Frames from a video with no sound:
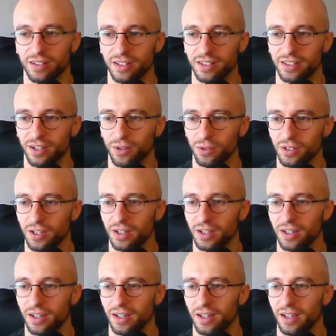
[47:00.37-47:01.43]
that he told,
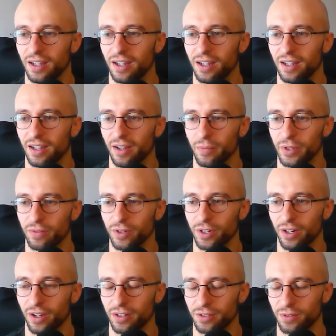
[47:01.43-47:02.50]
and we didn't really
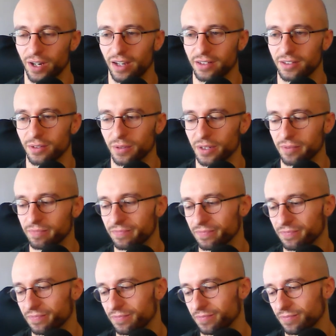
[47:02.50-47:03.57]
know how to react to it.
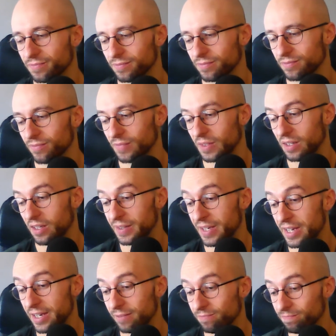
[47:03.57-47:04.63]
And
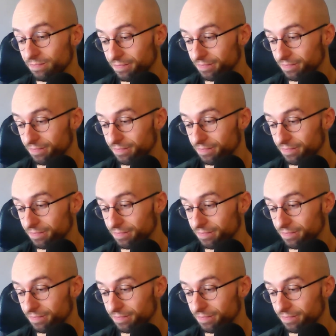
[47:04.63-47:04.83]
then